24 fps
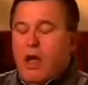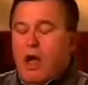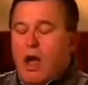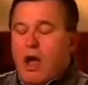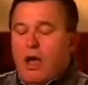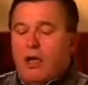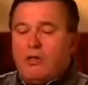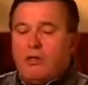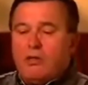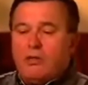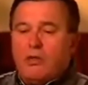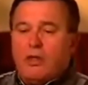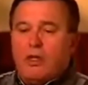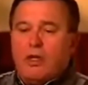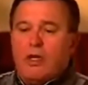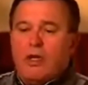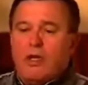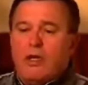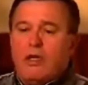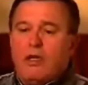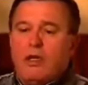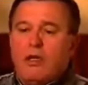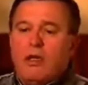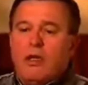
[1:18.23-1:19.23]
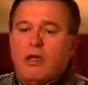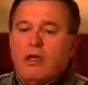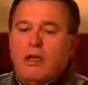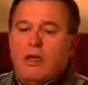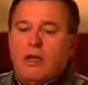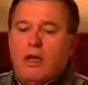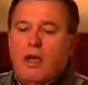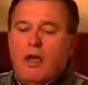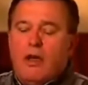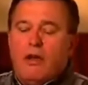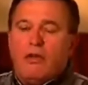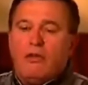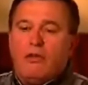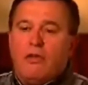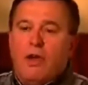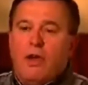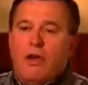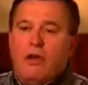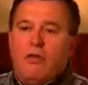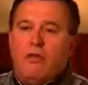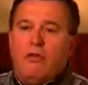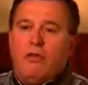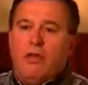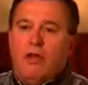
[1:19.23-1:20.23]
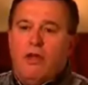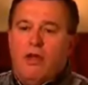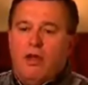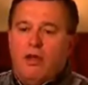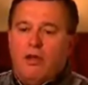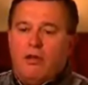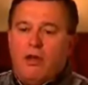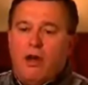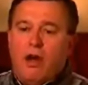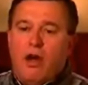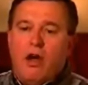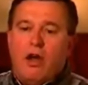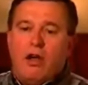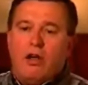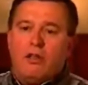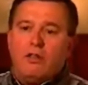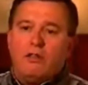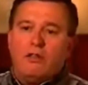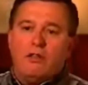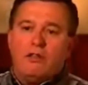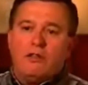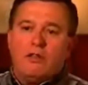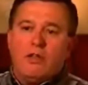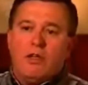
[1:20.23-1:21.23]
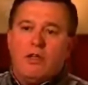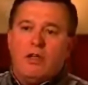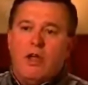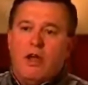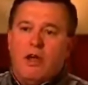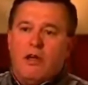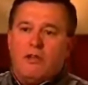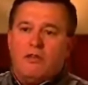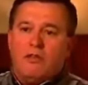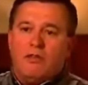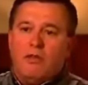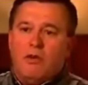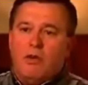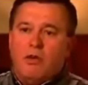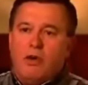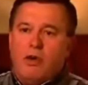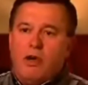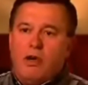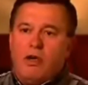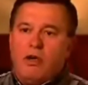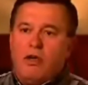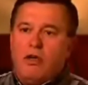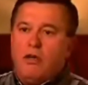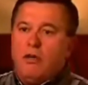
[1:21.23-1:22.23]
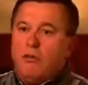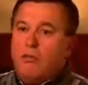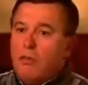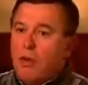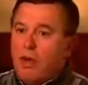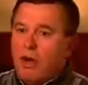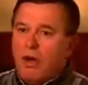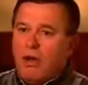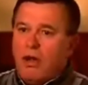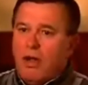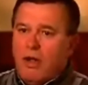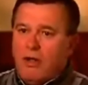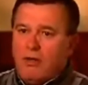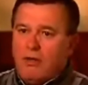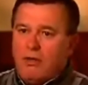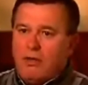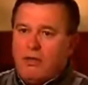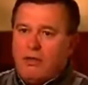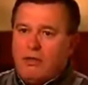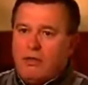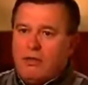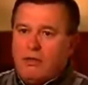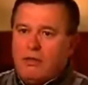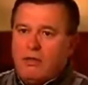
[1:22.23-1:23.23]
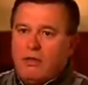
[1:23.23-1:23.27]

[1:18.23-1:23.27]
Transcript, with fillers: Actually, hail test, the highest is a Class 4. Metal has it.